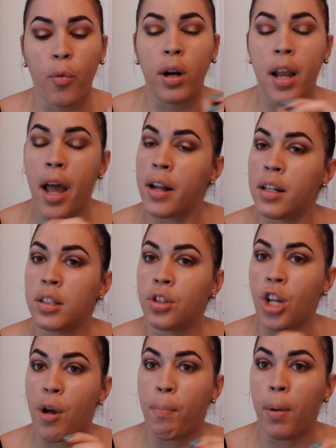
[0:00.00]
One end is
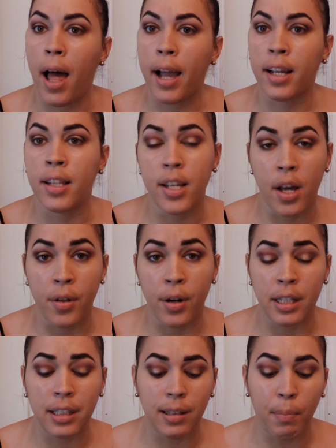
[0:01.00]
jet black and the other
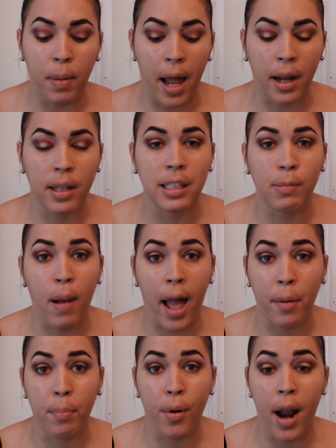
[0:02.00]
end is
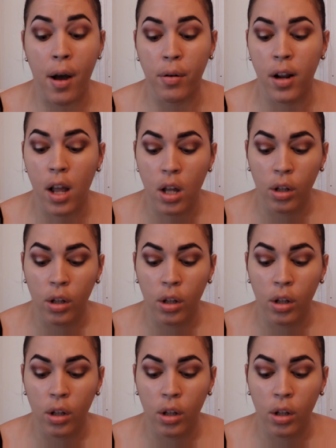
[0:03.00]
black brown.